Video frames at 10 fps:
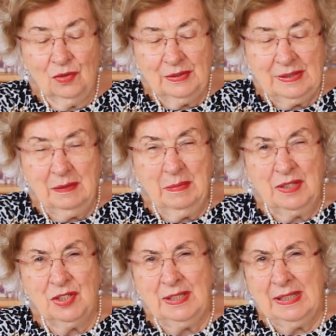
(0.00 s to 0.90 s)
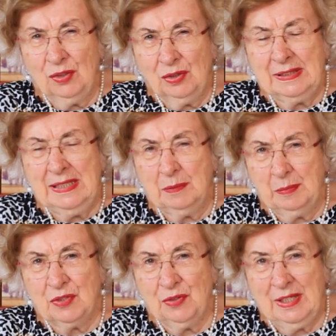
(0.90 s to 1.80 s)
Und die Menschen, die Gott nicht
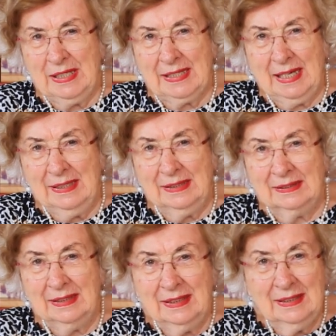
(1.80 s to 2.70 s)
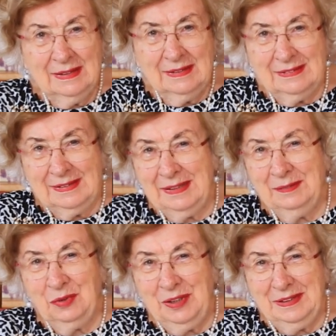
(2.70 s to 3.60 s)
persönlich kennen,
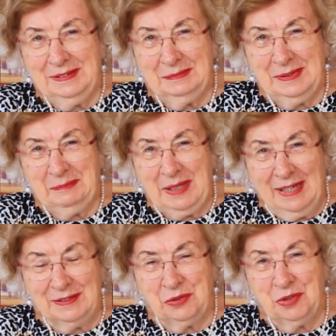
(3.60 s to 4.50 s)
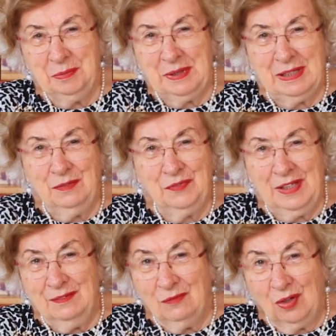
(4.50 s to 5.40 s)
die wollen beeindrucken mit den
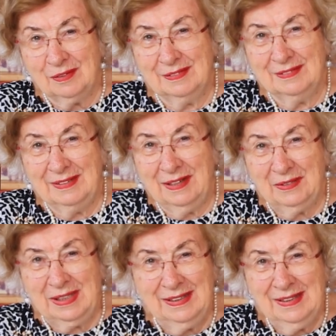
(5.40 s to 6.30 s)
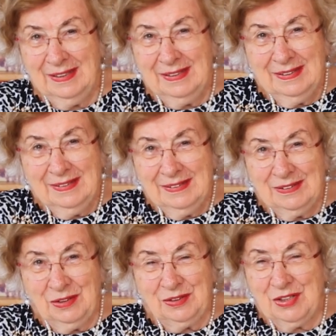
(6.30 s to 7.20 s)
vielen Worten, aber
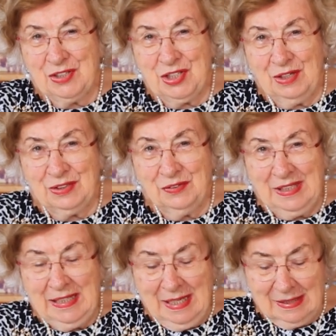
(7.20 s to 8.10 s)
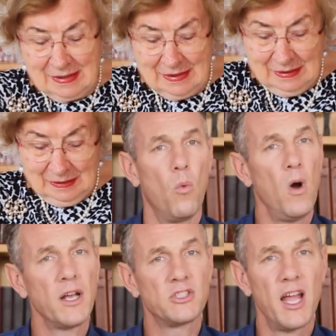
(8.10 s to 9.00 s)
Gott schaut auf dein Herz.
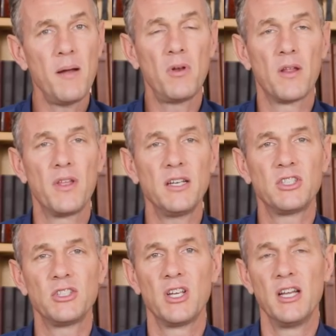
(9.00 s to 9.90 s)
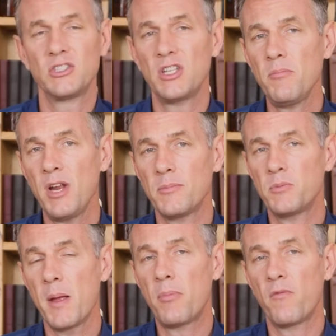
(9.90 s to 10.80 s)
One example of this is
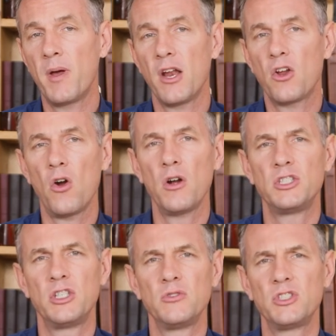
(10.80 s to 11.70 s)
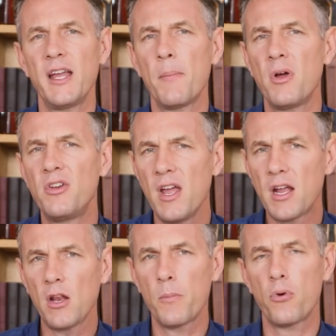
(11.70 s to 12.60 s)
sometimes people have been encouraged to say a
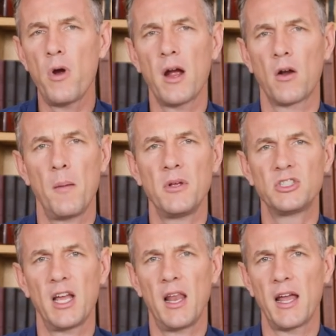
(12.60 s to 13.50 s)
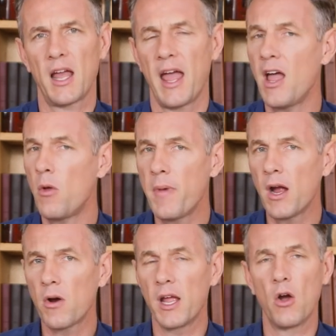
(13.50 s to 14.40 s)
particular prayer, let me say like a Hail
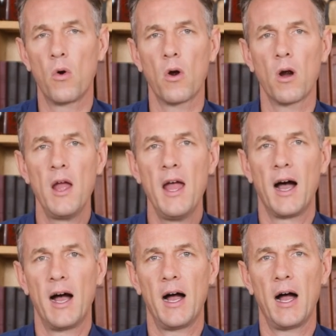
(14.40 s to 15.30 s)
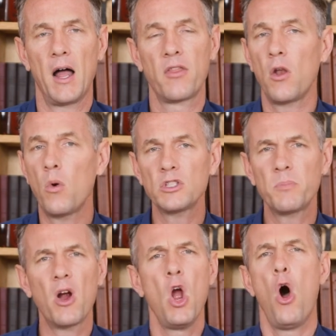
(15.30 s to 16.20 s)
Mary or the Lord's
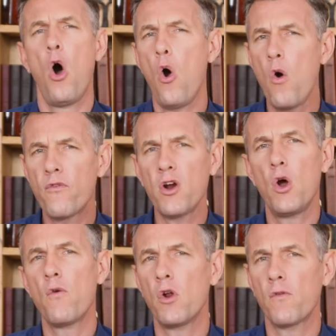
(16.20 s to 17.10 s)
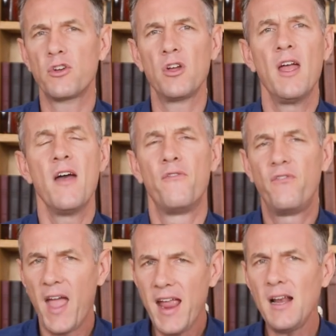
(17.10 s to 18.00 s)
Prayer, over and over and over, to
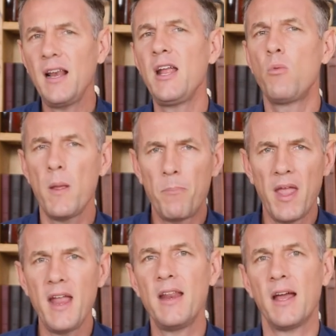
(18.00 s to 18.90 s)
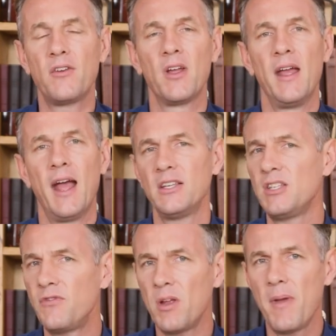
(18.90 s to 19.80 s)
vainly repeat it
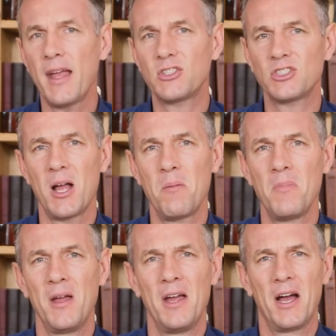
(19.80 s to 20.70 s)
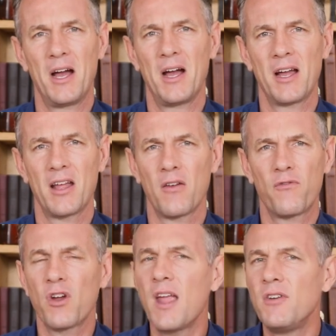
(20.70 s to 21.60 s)
as if to make some
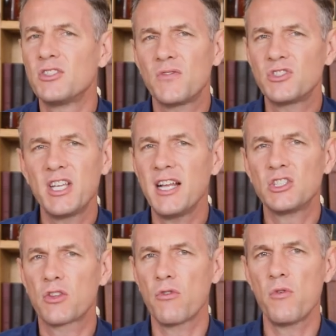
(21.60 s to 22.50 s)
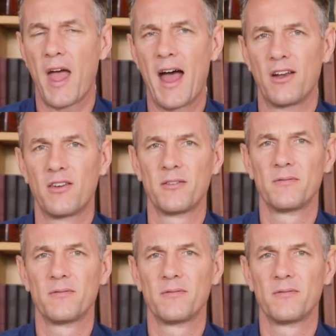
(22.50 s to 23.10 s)
forgiveness of sins through that.